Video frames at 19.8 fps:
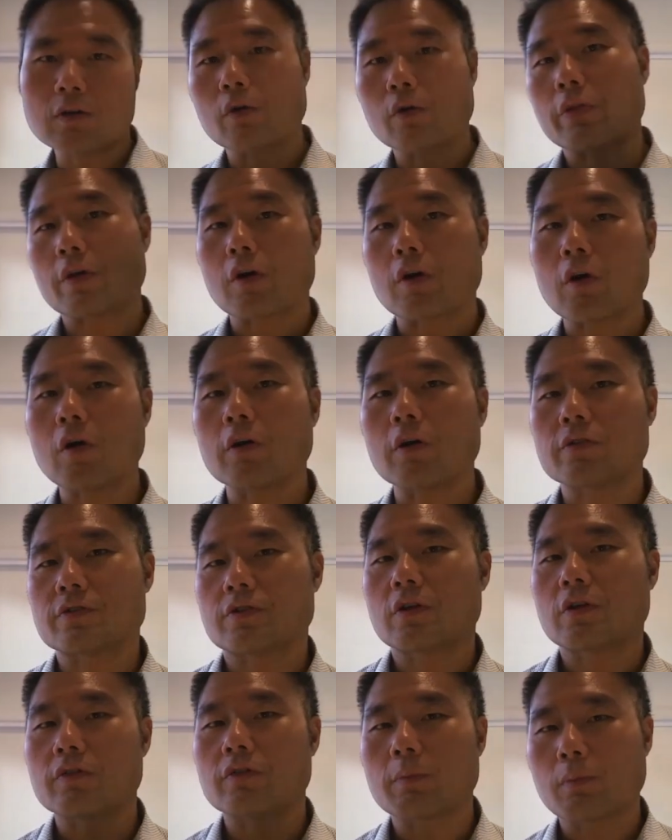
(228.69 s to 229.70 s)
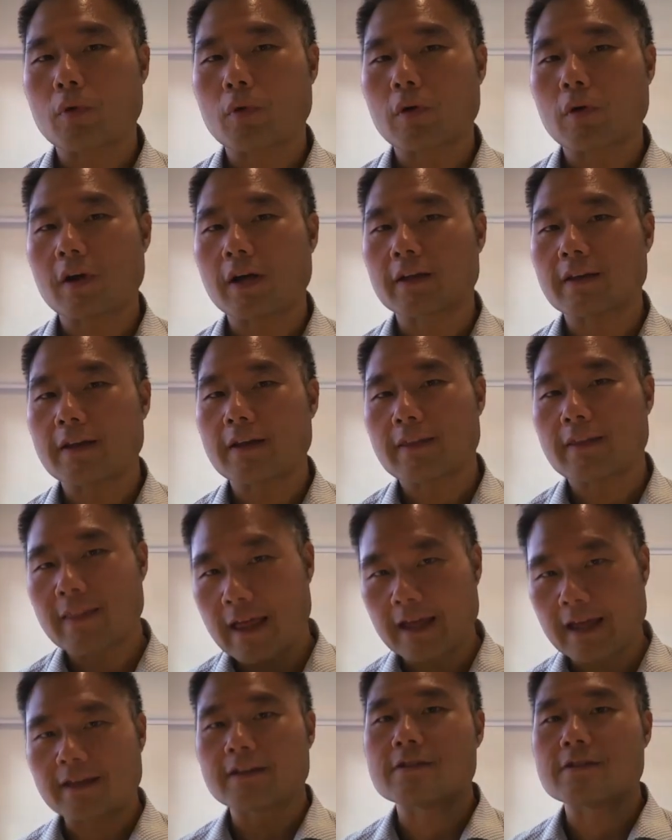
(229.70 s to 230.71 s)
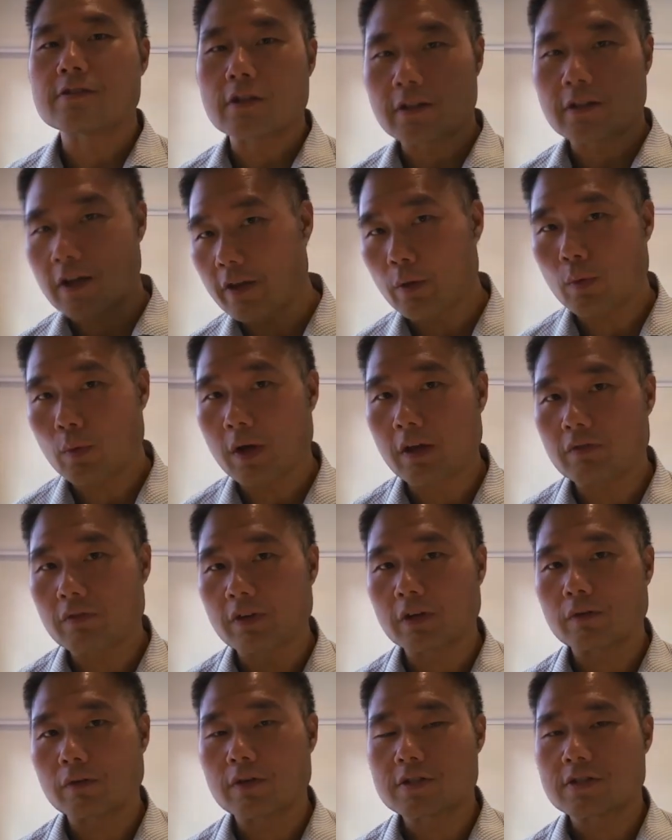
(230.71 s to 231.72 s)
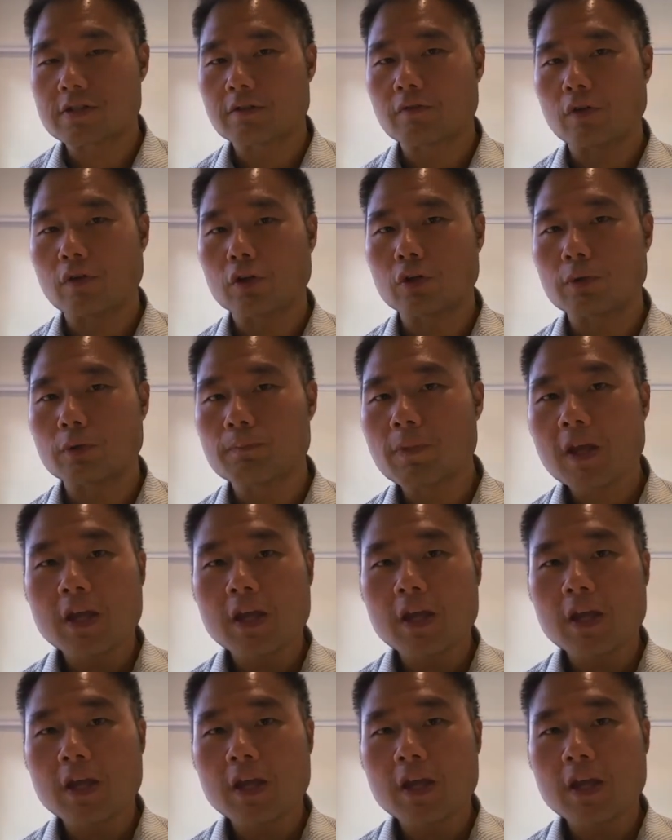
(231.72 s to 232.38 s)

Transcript: or the cost of the product, and that is another way of increasing volume.